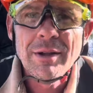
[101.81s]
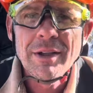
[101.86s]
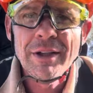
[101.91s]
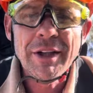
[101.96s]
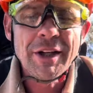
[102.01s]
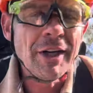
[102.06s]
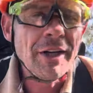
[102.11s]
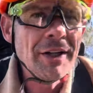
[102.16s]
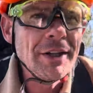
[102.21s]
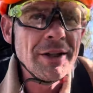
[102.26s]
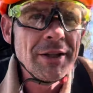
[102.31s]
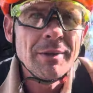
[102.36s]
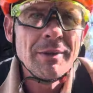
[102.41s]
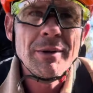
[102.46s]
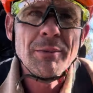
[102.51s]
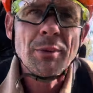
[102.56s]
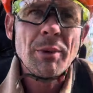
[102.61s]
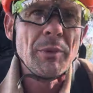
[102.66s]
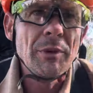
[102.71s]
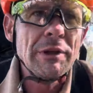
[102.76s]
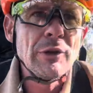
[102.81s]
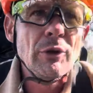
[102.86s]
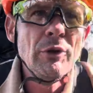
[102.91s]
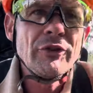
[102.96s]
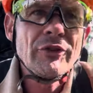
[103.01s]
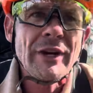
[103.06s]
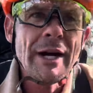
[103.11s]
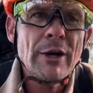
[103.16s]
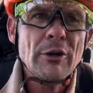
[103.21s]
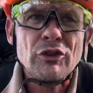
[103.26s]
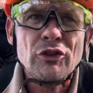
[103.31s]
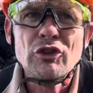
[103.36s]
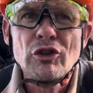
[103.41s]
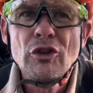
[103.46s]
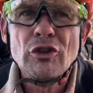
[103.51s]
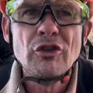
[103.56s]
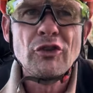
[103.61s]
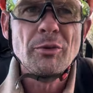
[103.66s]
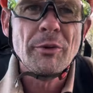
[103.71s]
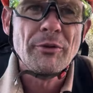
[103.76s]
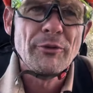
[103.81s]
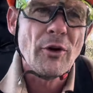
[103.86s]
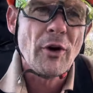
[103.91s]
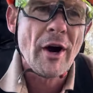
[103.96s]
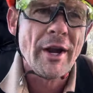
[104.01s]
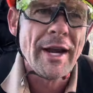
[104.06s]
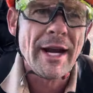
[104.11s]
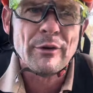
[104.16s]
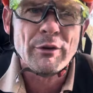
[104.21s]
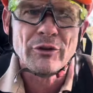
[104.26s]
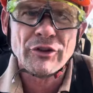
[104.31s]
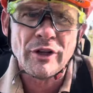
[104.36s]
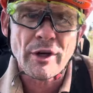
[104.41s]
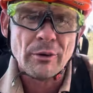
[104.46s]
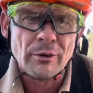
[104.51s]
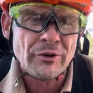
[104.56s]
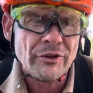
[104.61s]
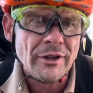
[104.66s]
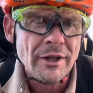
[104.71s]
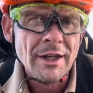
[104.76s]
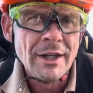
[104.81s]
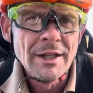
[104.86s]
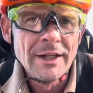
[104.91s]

You know, when we lose our excuses, we find our results.